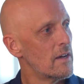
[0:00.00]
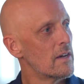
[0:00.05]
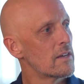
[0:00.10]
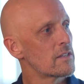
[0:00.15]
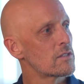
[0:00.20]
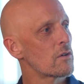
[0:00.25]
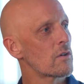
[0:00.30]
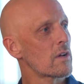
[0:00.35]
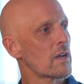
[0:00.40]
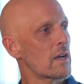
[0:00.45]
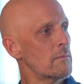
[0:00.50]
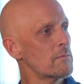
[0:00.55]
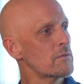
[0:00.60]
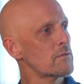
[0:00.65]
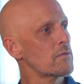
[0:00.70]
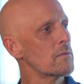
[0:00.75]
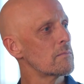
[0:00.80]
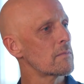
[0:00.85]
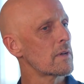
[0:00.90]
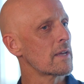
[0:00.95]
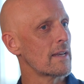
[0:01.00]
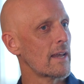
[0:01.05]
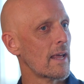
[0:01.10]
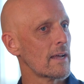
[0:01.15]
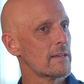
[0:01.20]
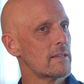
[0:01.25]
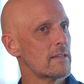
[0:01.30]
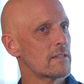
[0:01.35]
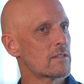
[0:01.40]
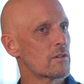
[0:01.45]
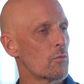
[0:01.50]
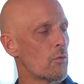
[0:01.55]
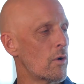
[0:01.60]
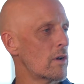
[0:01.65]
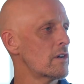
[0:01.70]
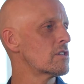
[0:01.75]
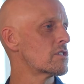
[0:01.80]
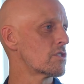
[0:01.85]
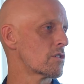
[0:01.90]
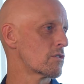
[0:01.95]
So it comes from connecting to
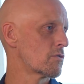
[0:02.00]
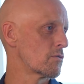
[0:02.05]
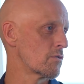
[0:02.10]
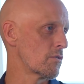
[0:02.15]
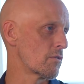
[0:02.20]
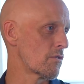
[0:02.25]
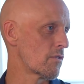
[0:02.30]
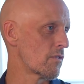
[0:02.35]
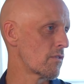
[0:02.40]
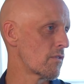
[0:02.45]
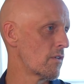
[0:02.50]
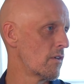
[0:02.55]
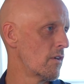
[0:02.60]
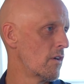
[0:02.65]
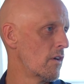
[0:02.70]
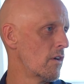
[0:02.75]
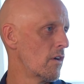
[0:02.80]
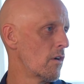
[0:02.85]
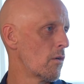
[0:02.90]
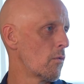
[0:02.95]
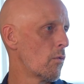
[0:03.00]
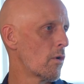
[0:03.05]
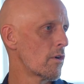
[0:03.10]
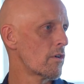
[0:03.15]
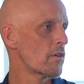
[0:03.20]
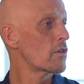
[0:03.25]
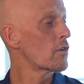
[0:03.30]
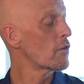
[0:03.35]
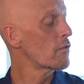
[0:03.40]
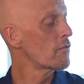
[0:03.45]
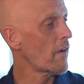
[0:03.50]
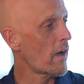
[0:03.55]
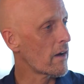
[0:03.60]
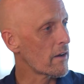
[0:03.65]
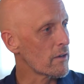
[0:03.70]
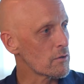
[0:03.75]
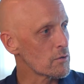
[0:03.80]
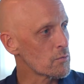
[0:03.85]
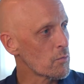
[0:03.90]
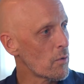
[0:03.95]
what is your truth? What are your
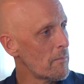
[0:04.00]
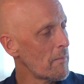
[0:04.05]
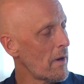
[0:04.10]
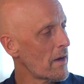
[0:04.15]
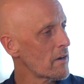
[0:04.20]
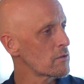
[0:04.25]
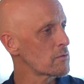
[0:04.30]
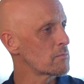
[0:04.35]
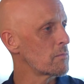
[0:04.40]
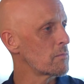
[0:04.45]
values? What matters